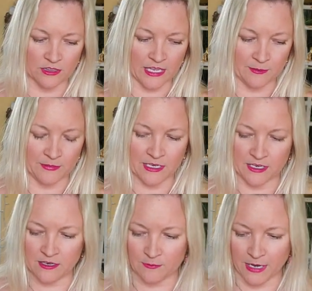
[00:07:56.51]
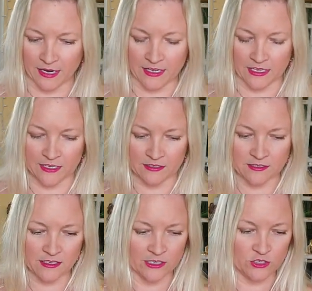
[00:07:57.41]
let me back
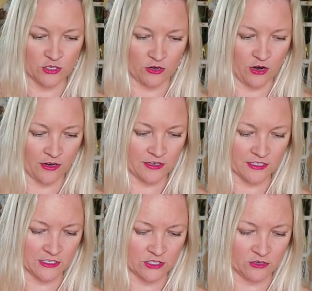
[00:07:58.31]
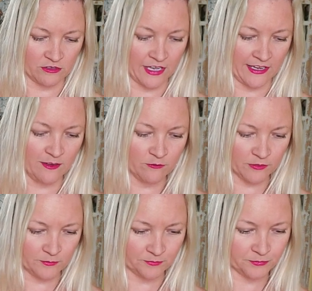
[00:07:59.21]
in into your heart, into your life.